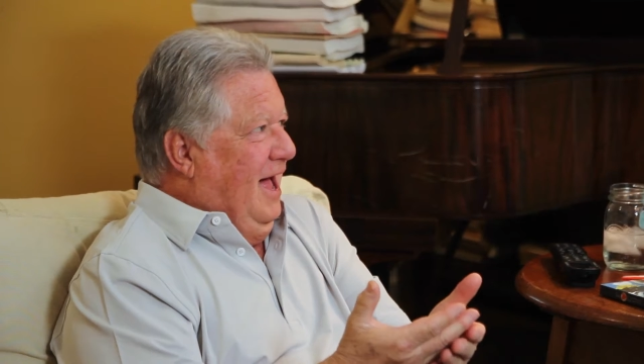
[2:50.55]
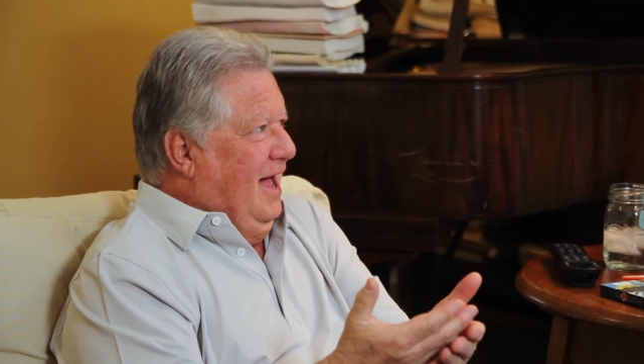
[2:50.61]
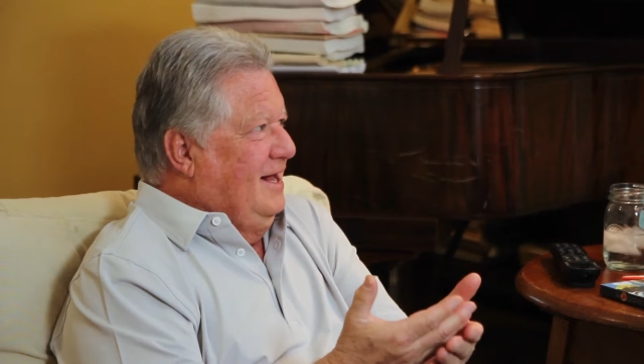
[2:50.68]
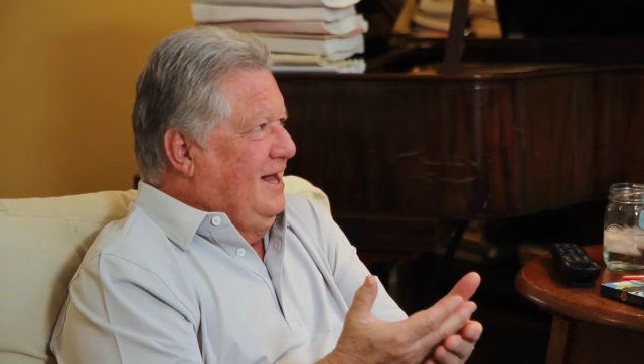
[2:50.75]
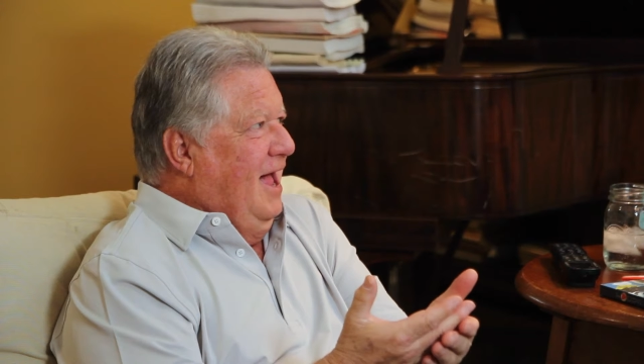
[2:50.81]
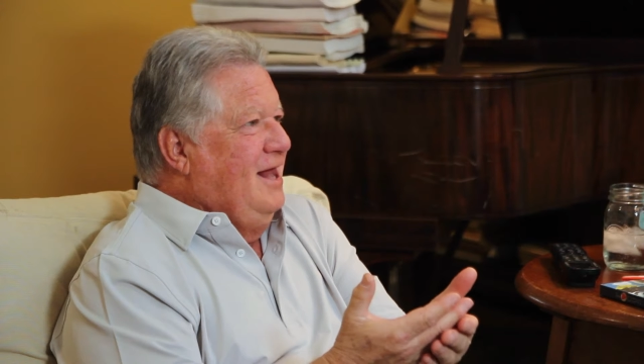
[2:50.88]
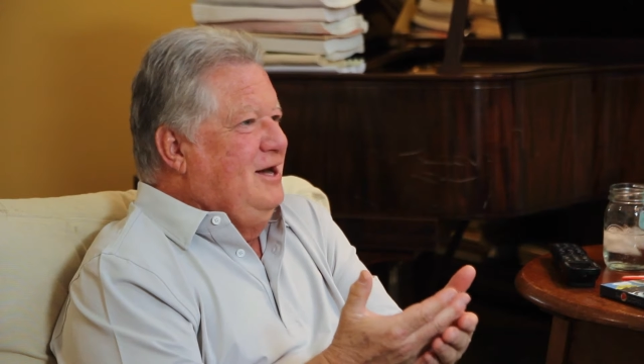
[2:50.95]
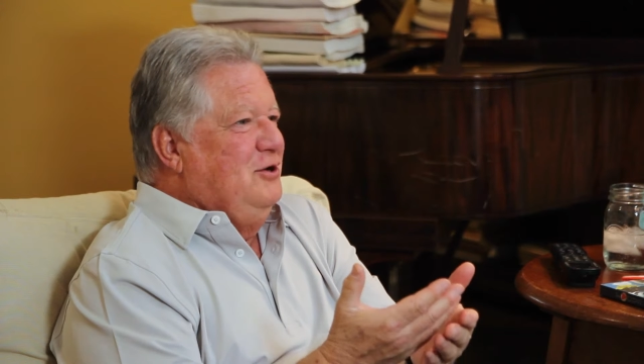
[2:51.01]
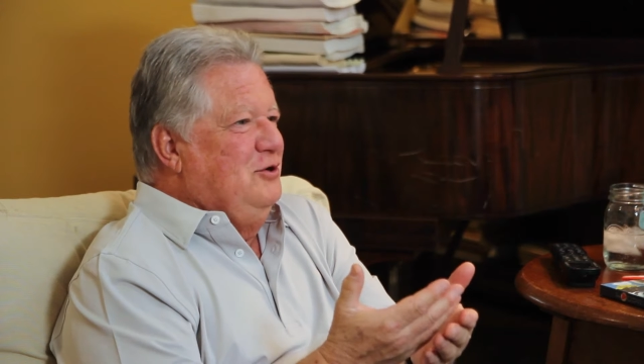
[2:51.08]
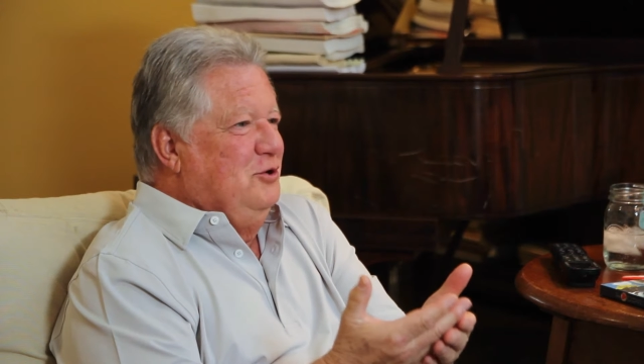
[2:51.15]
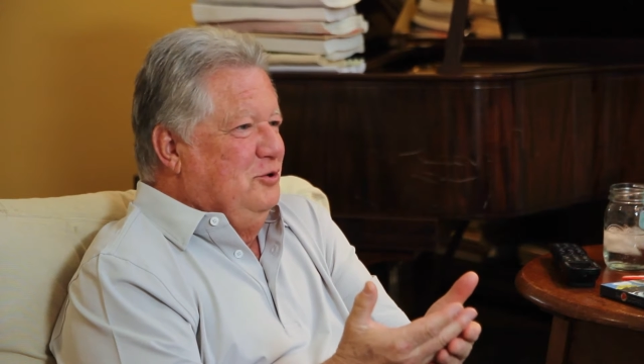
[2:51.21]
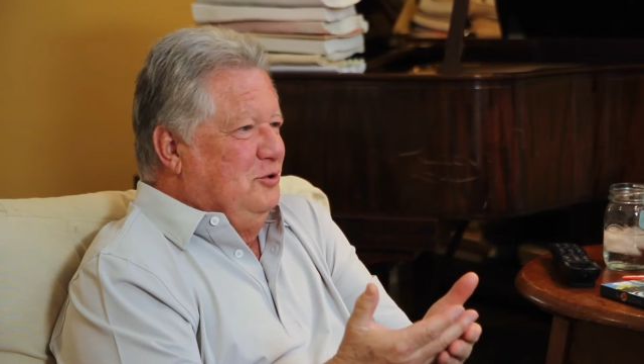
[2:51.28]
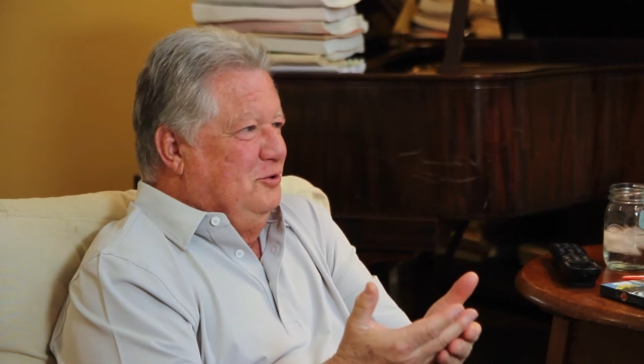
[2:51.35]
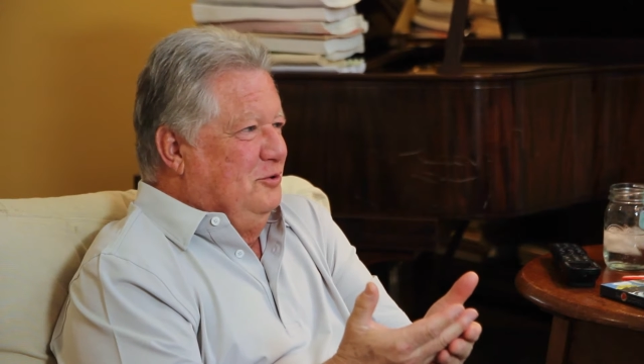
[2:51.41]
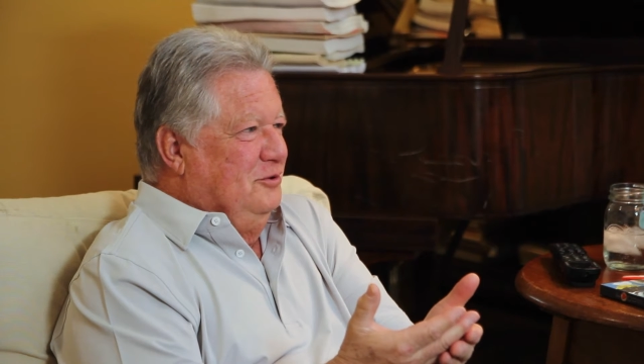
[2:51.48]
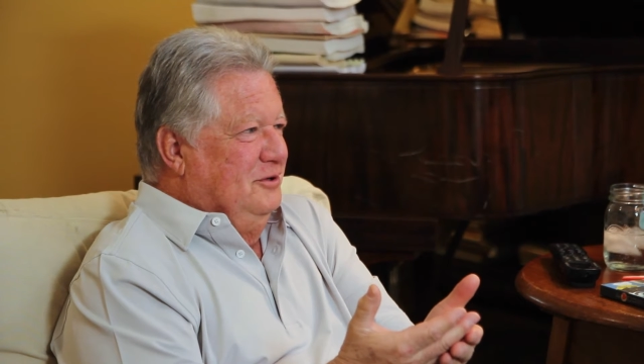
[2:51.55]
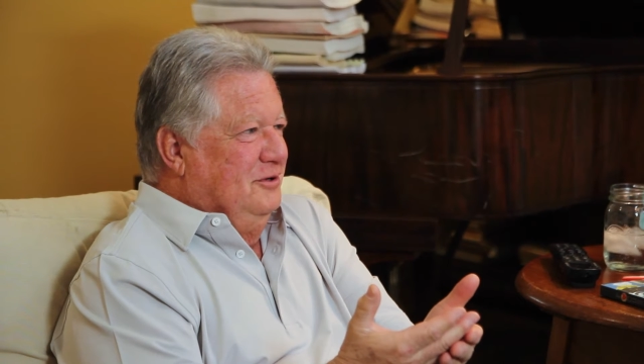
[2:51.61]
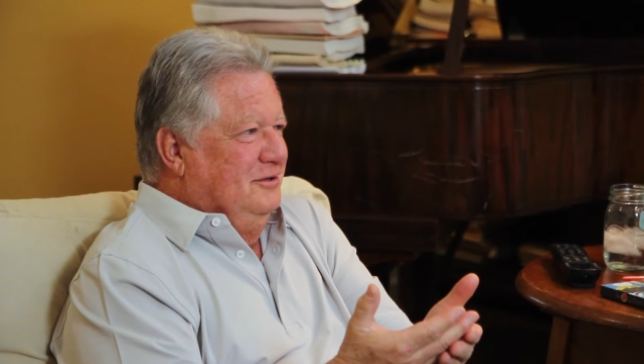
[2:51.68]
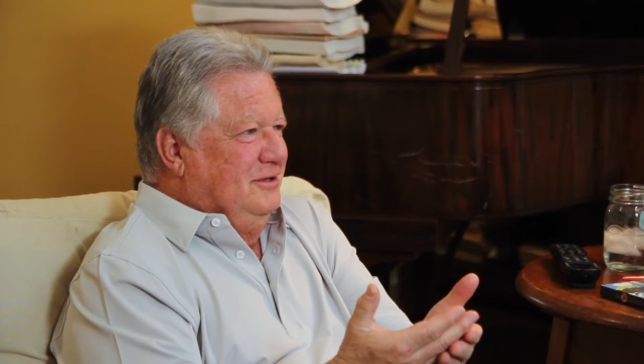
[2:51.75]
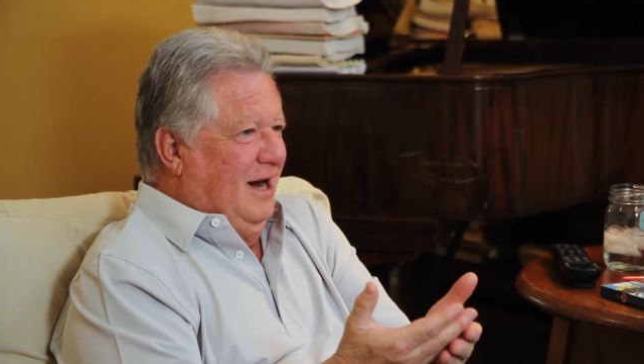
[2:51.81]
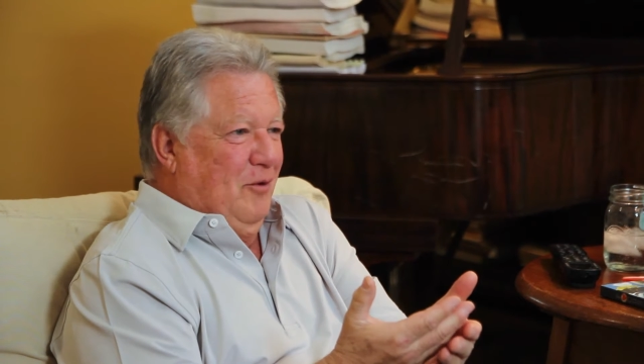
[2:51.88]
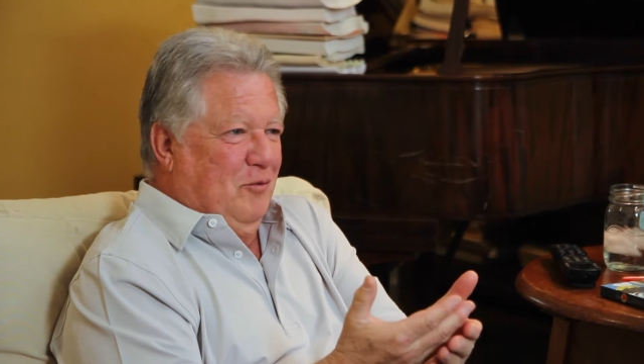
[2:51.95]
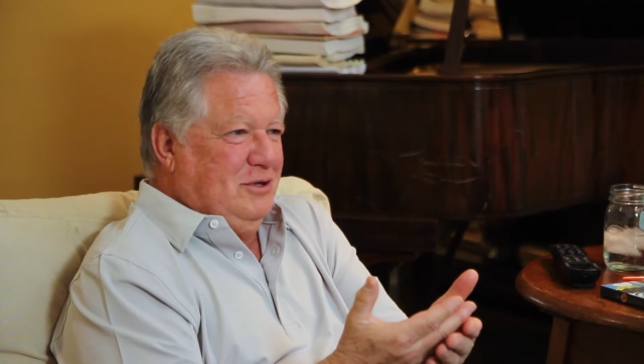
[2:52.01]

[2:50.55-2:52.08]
I kind of knew that I